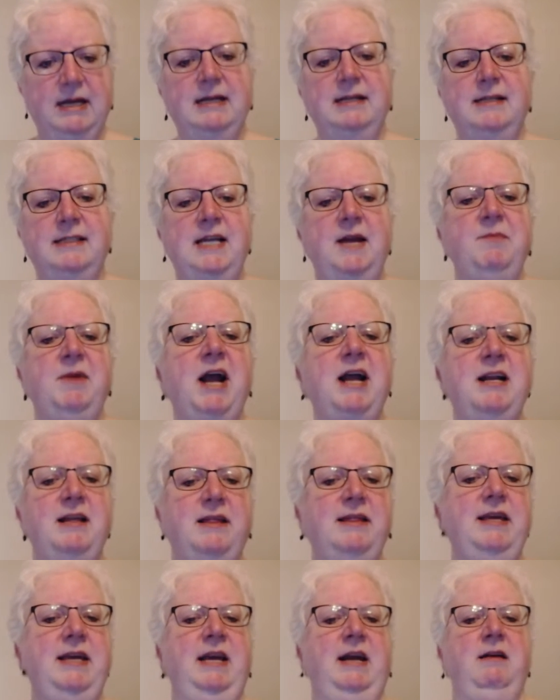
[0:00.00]
Same kind of
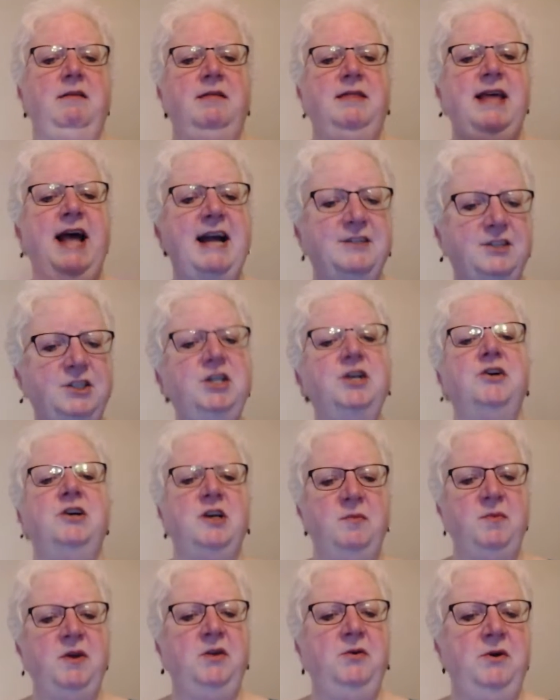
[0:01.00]
thing. That's your
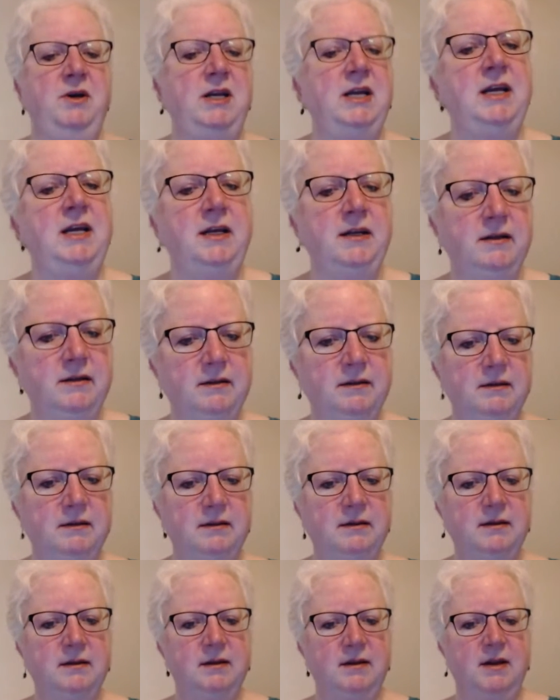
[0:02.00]
community.
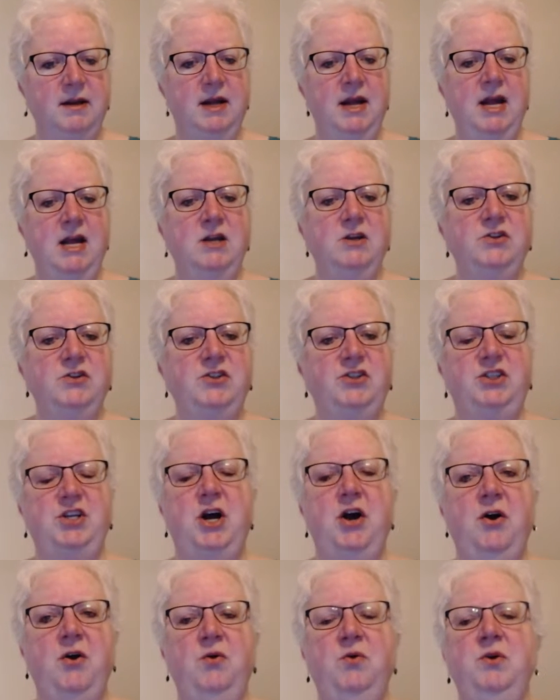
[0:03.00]

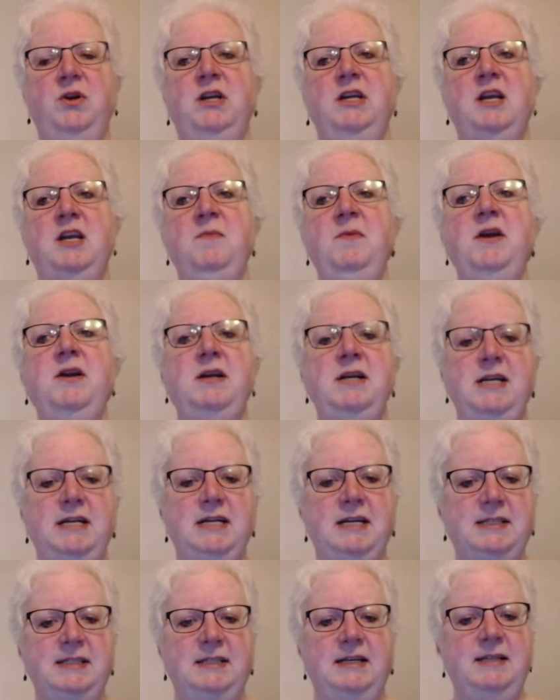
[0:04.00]
So community
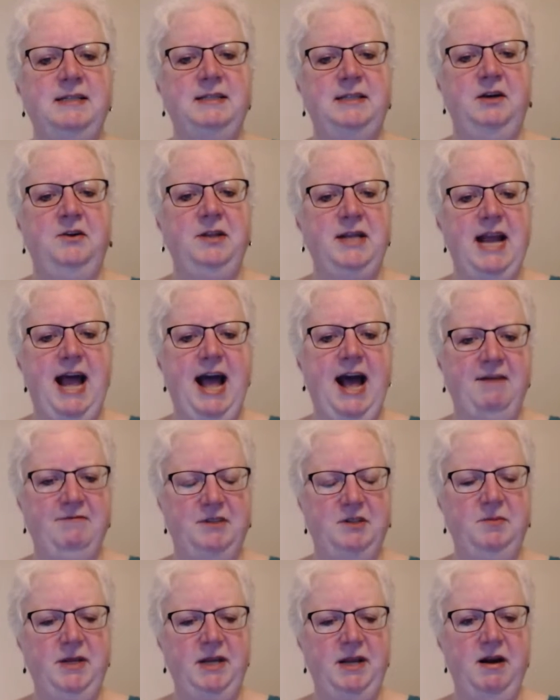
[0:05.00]
doesn't necessarily have
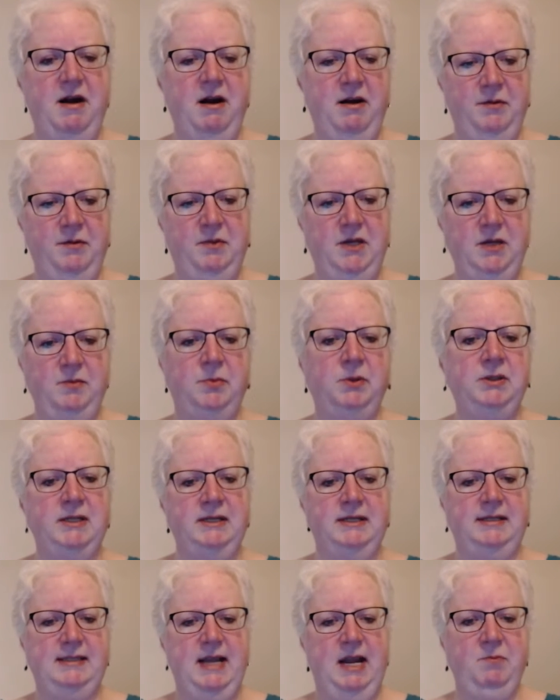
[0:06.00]
to be all the people in
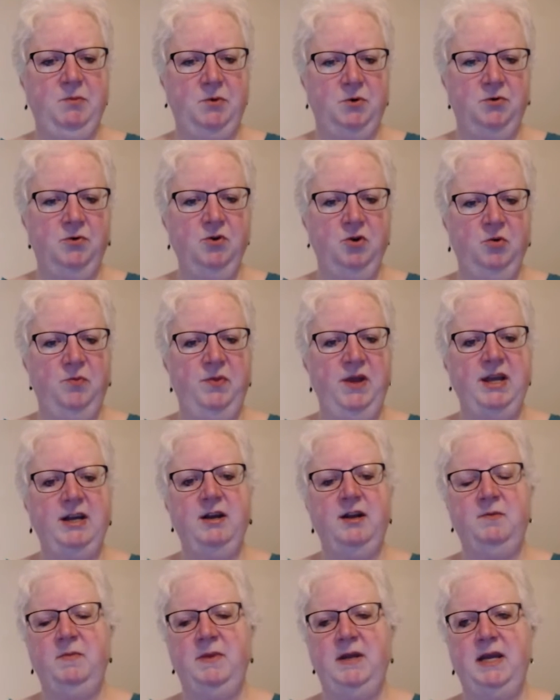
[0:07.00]
the same group. It
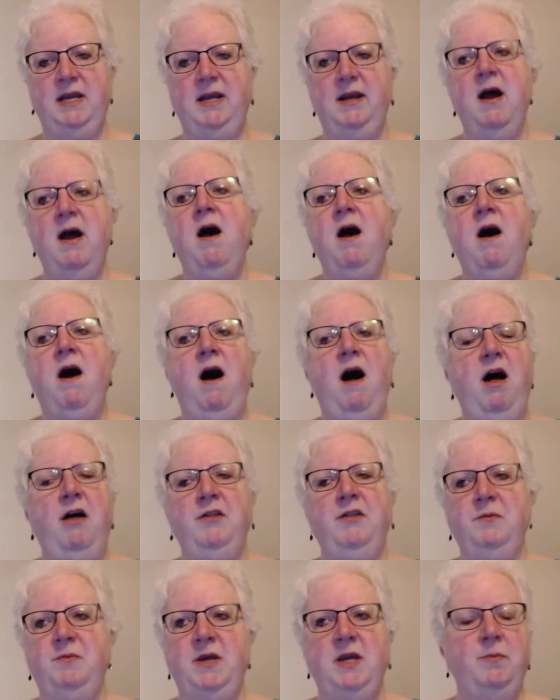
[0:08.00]
could be all
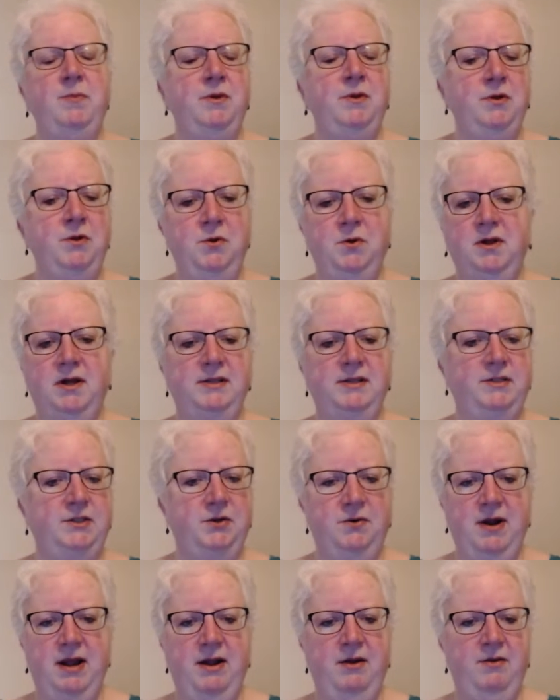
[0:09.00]
the people who
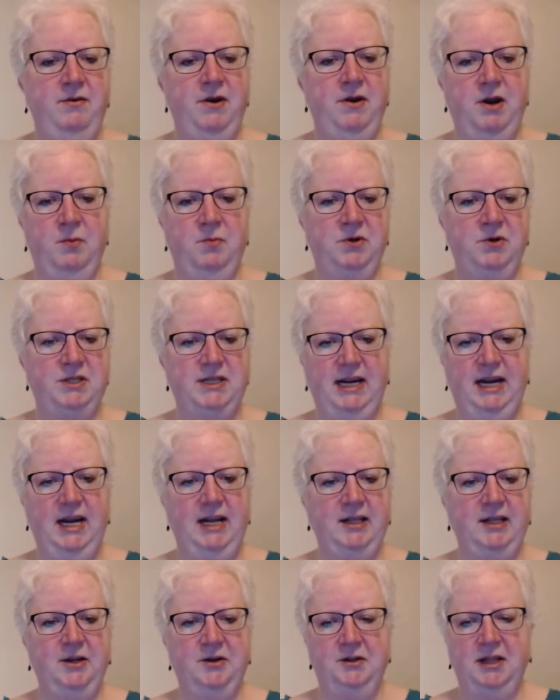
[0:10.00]
cluster around a
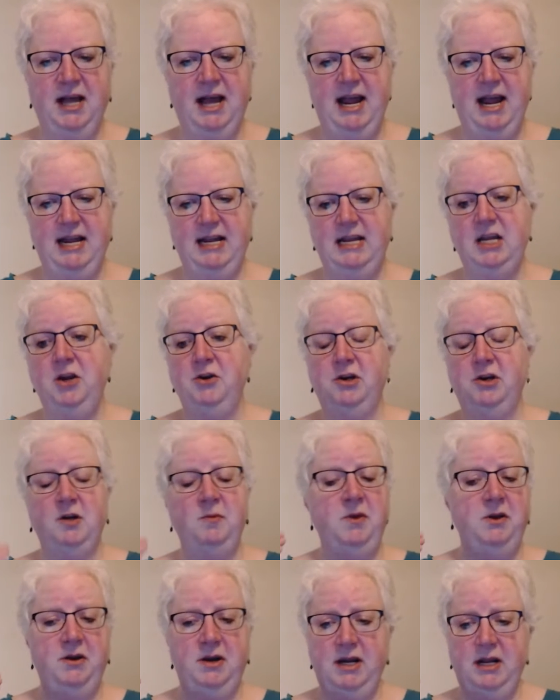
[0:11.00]
particular like. Your
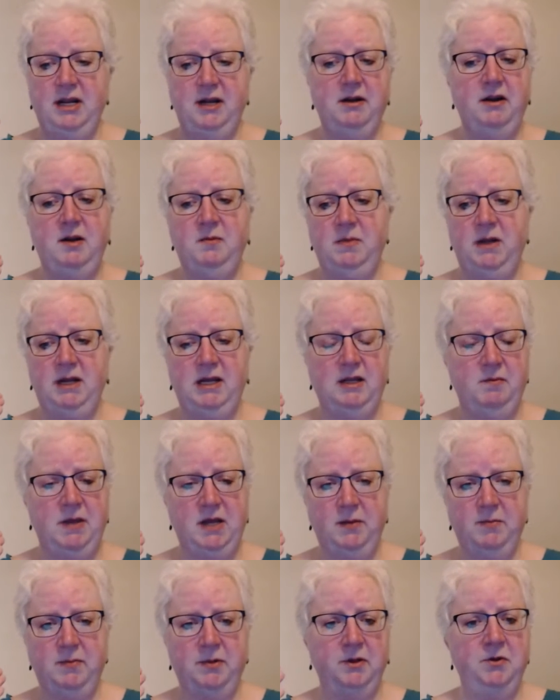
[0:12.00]
community could be the
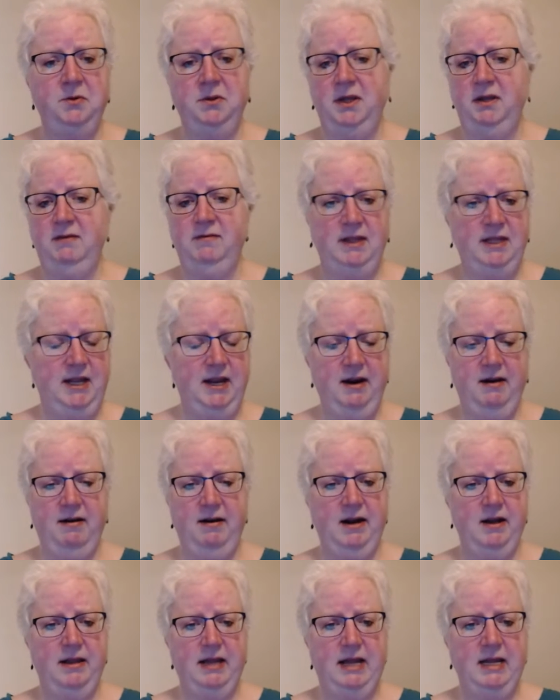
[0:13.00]
people who live in the
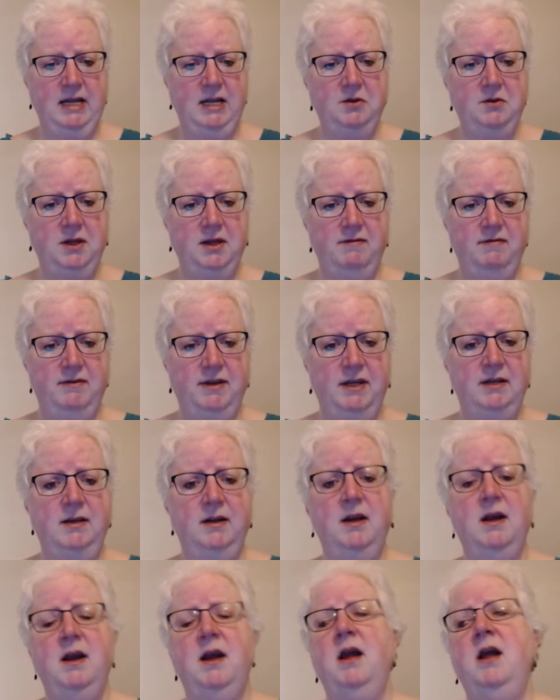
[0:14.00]
area that you live in.
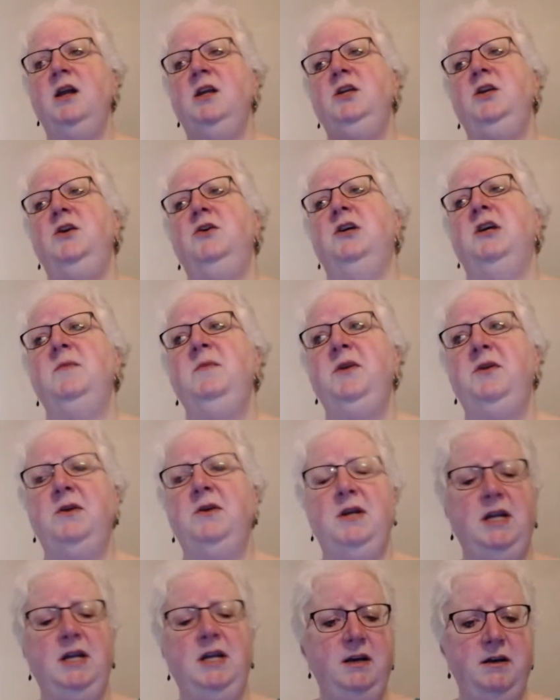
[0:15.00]
Your
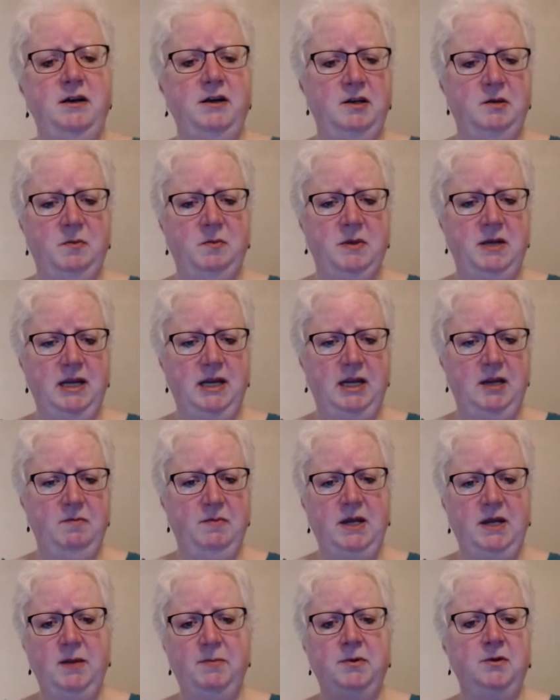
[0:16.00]
community could be
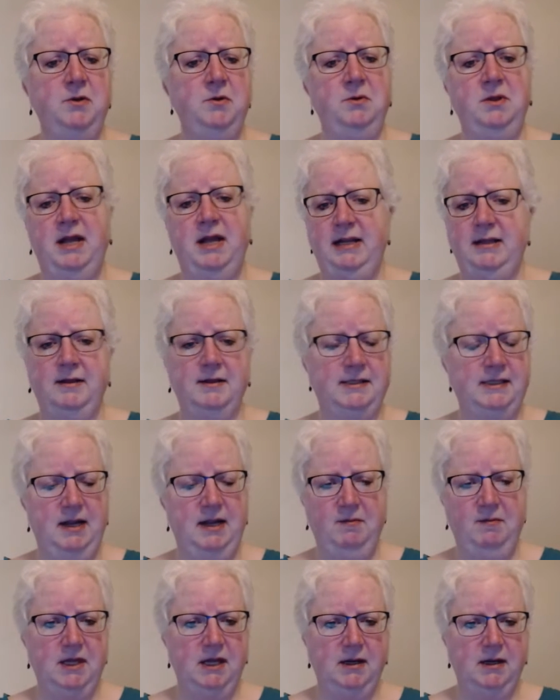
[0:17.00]
people who like the
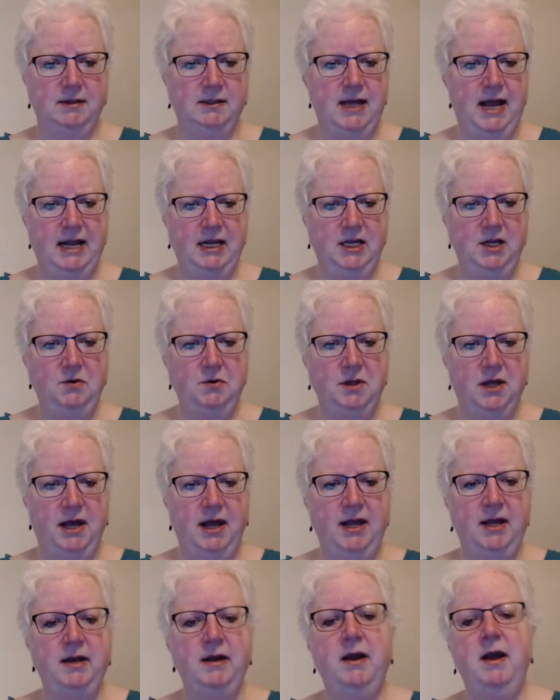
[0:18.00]
same things that you
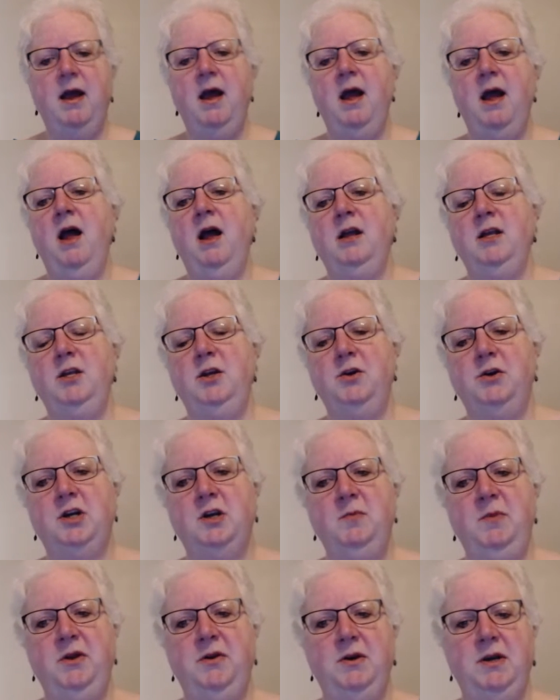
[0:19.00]
like. Your
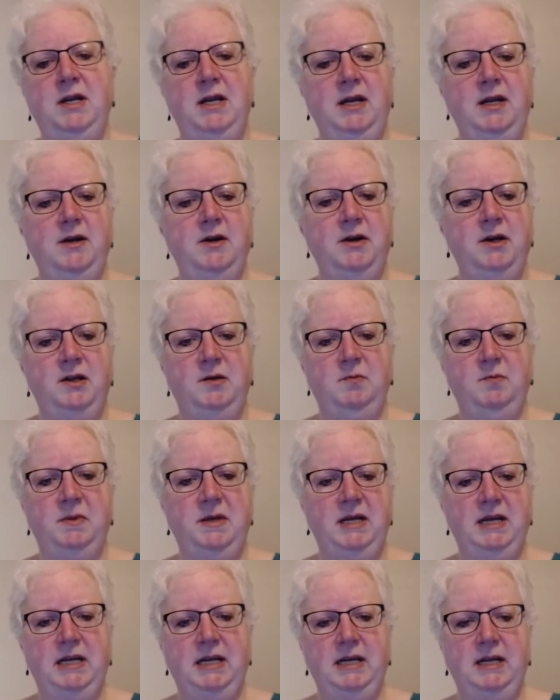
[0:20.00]
community could
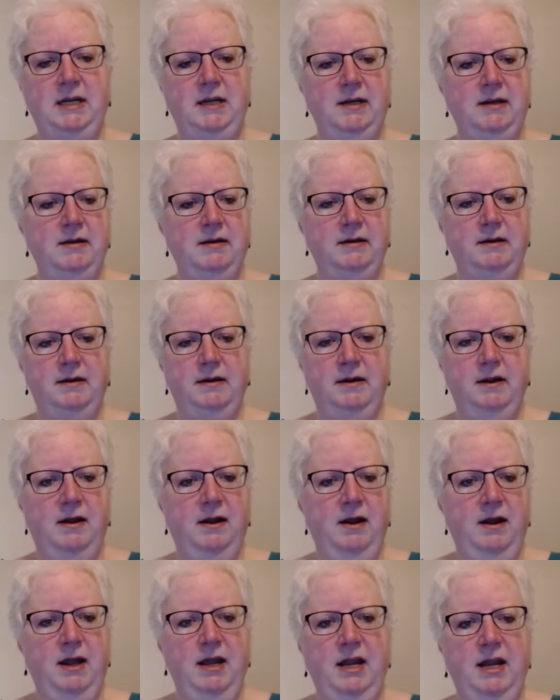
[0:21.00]
be,
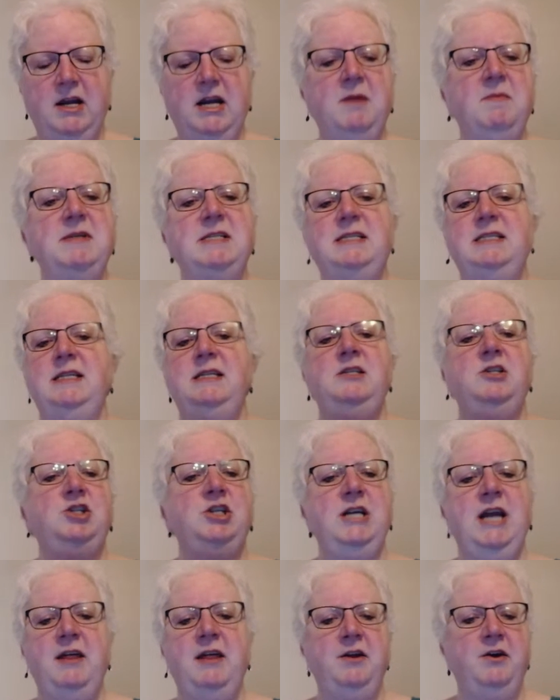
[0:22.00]
it could be stitched
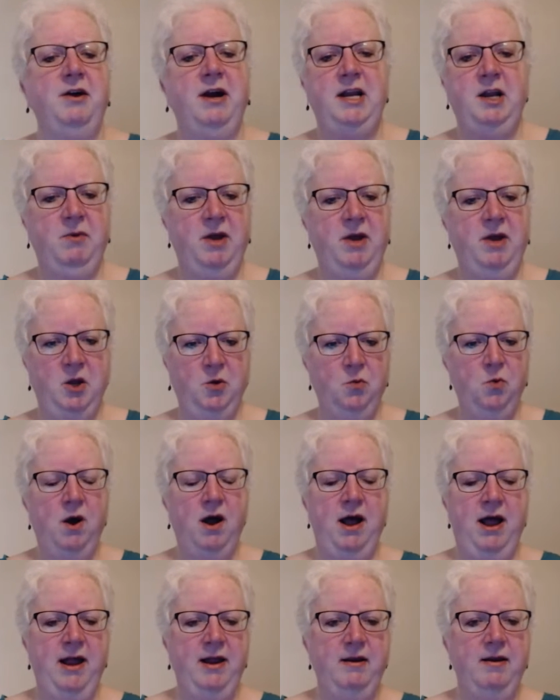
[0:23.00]
together any way you
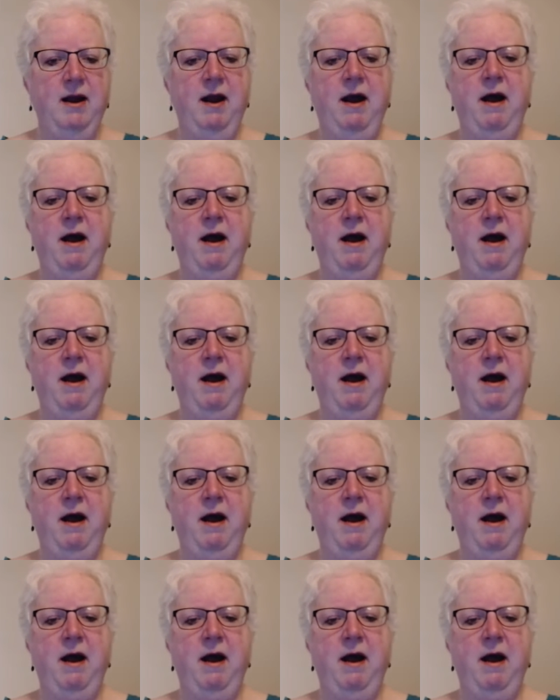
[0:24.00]
want.